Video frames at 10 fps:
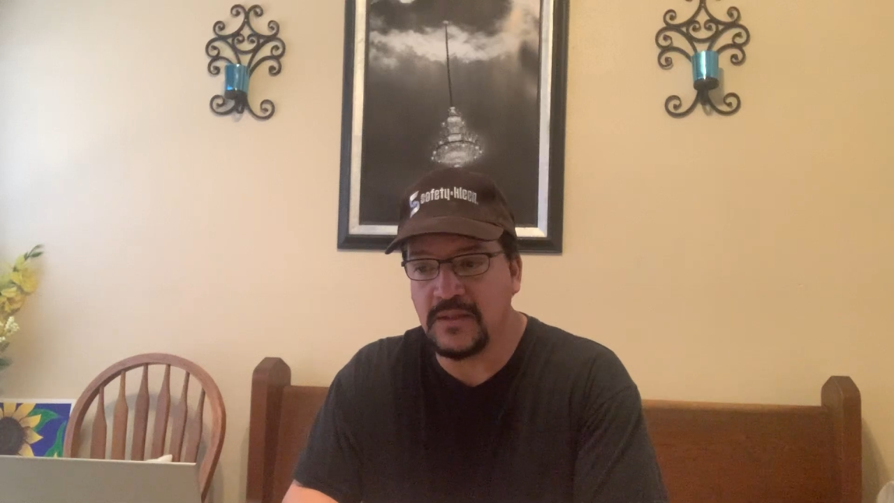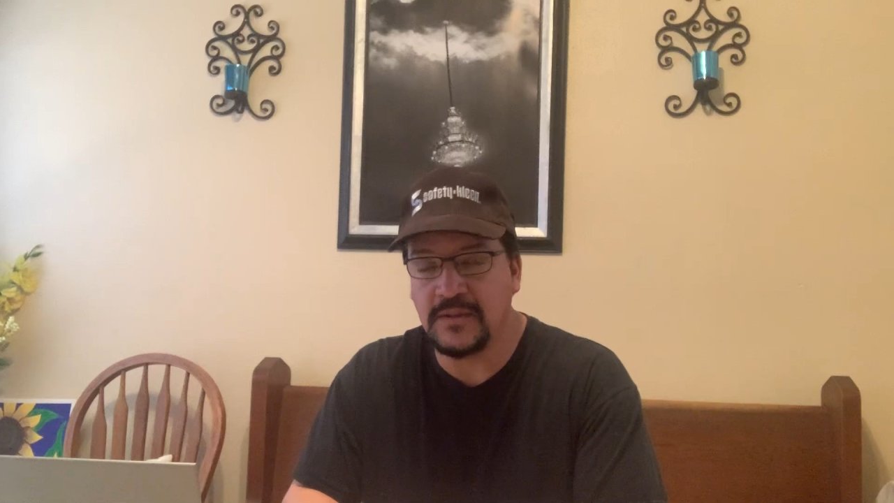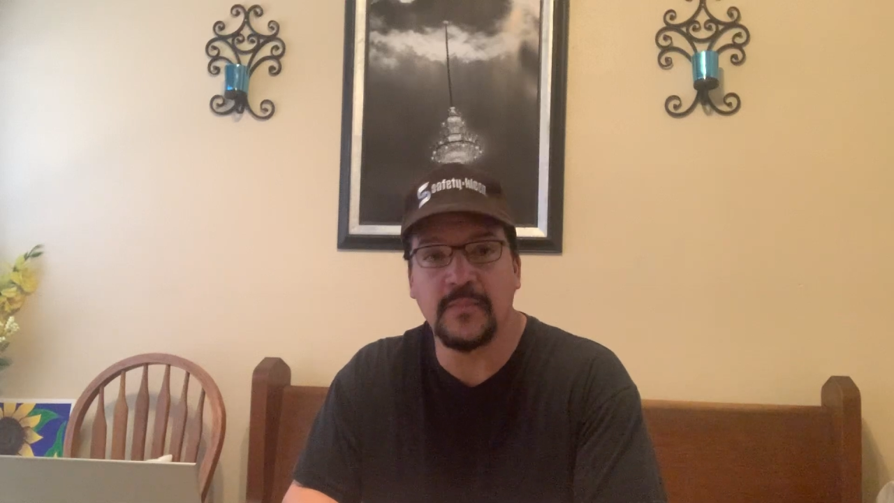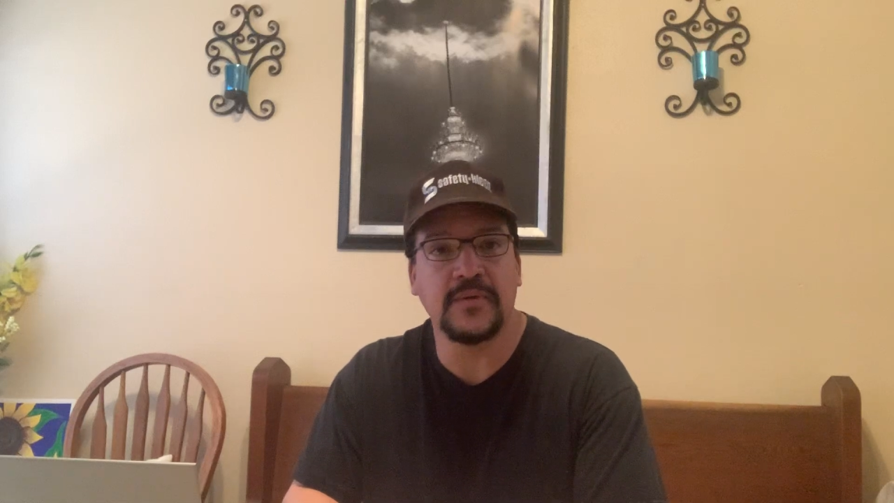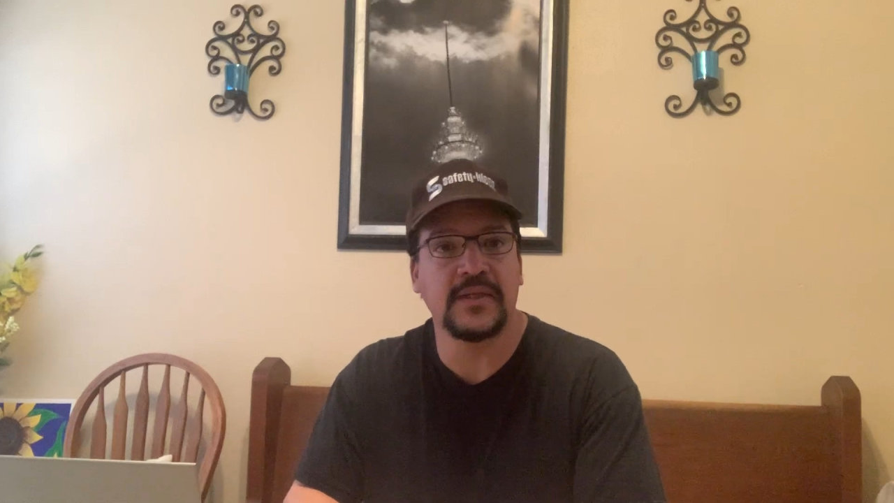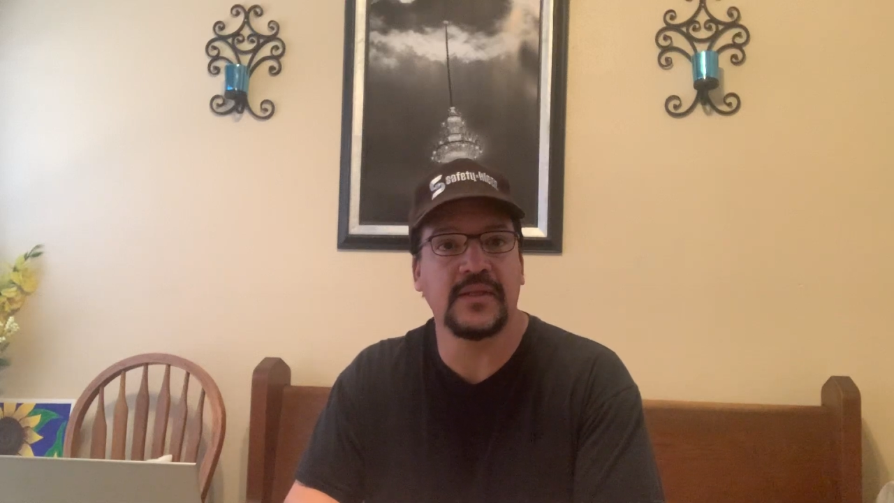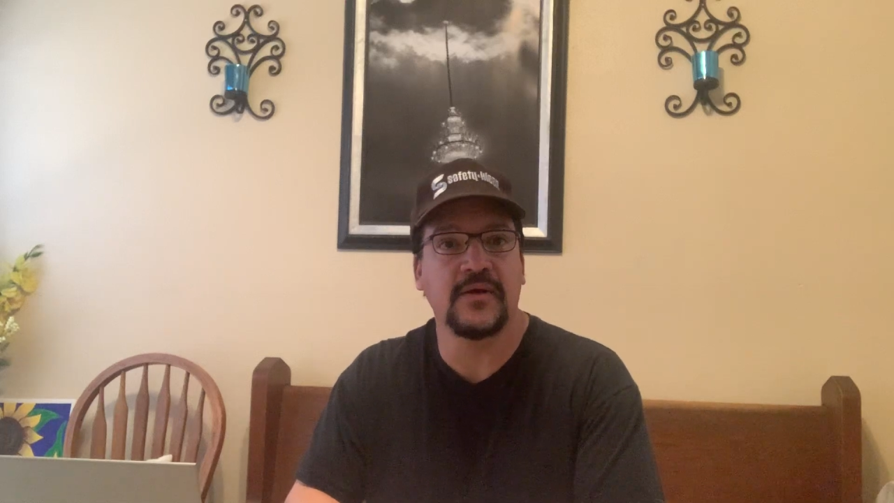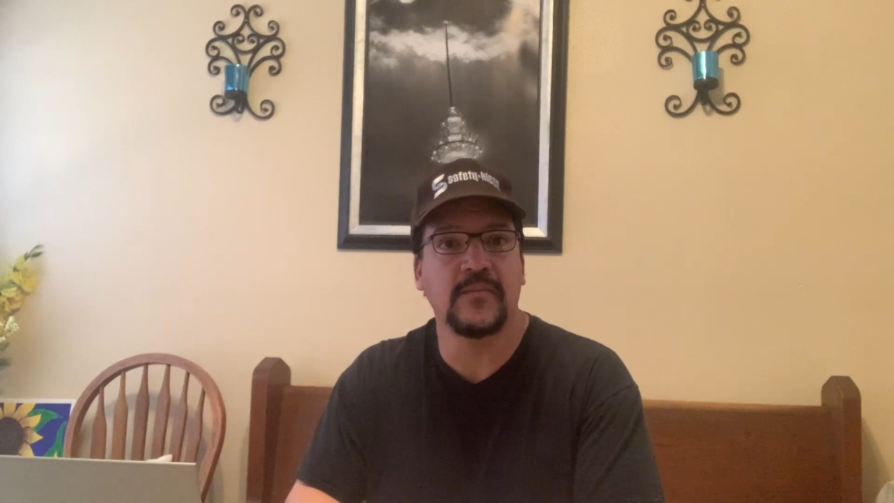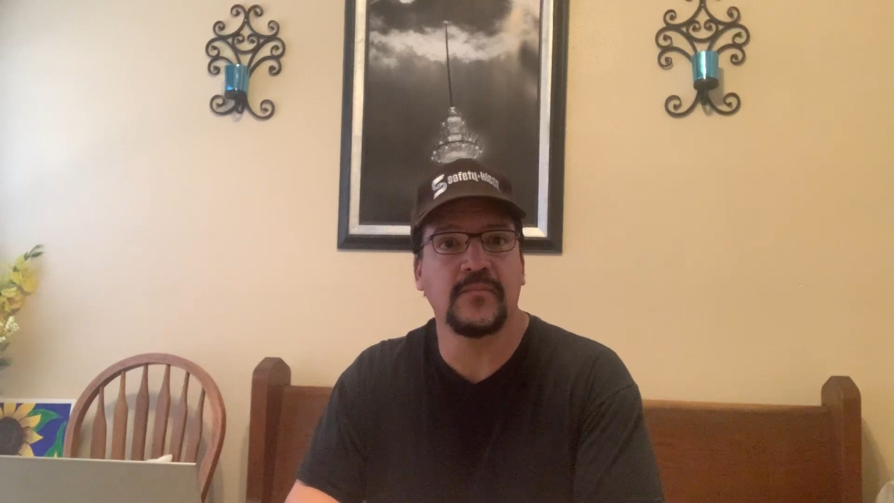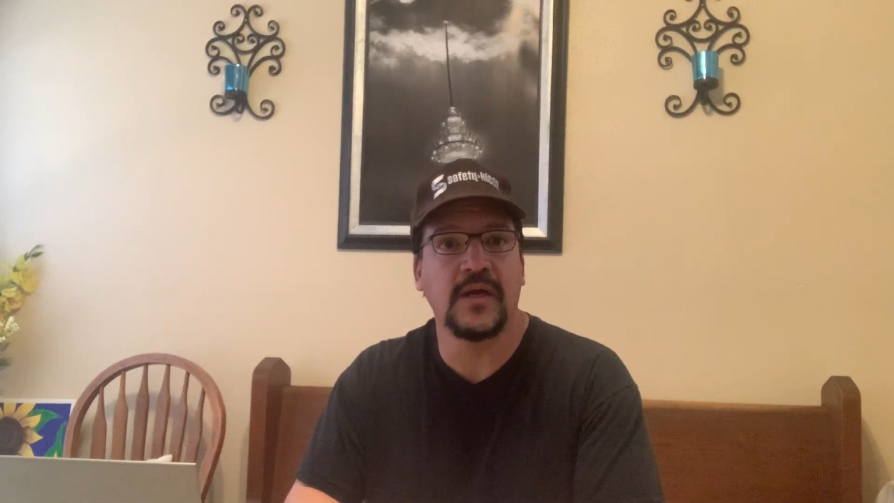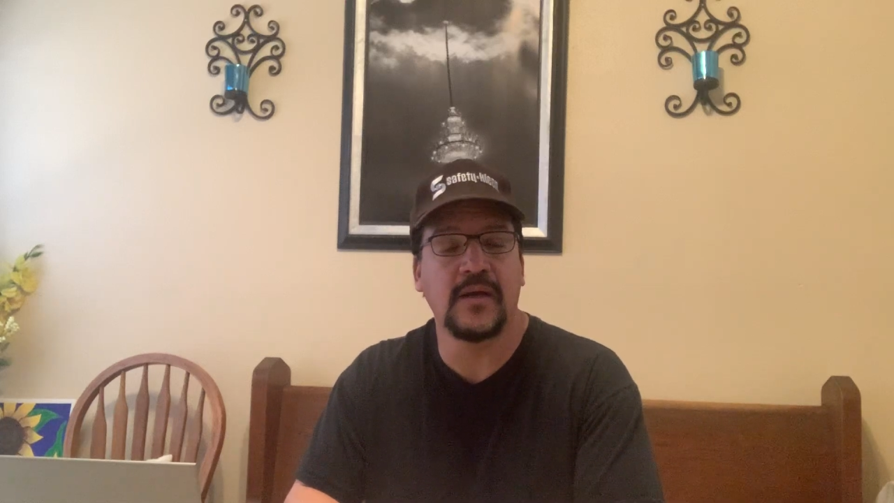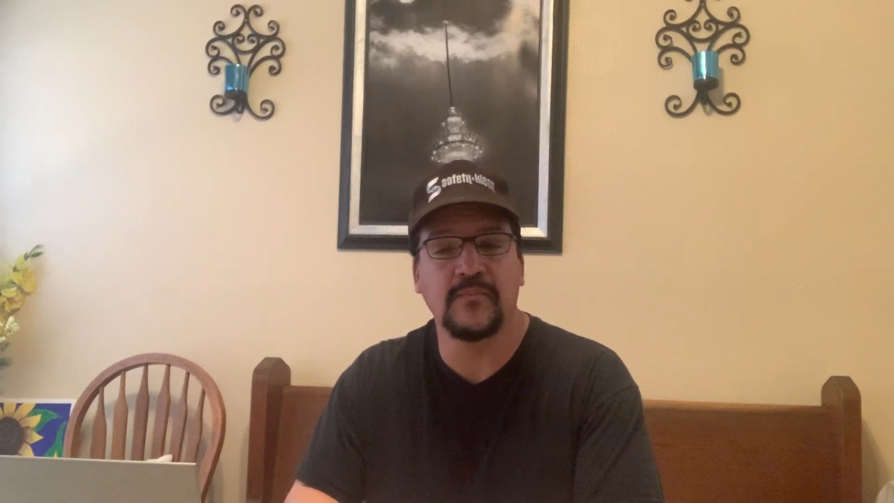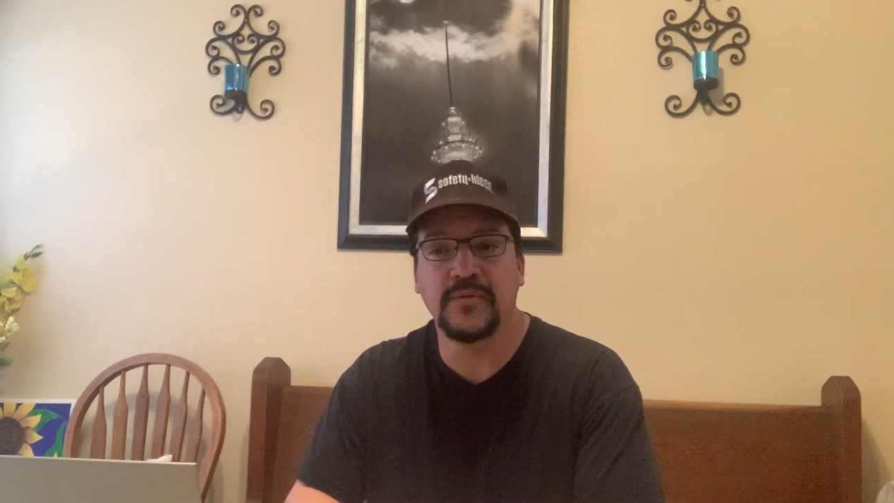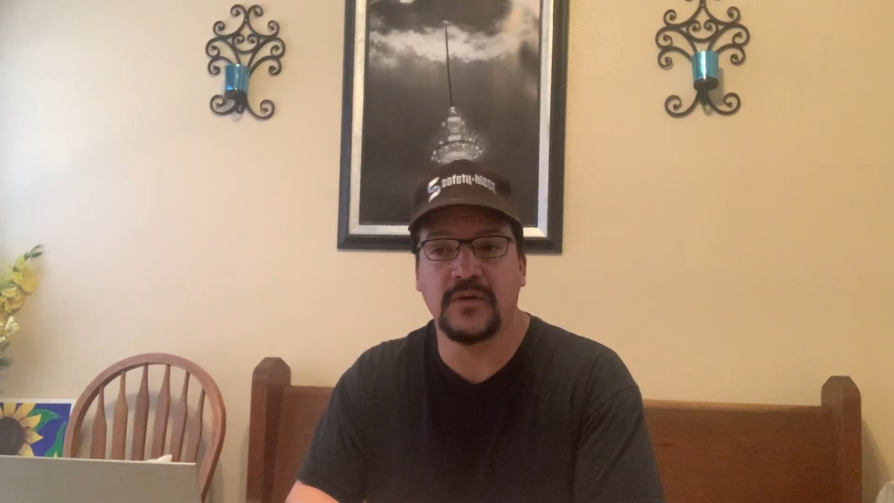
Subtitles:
dump it in there and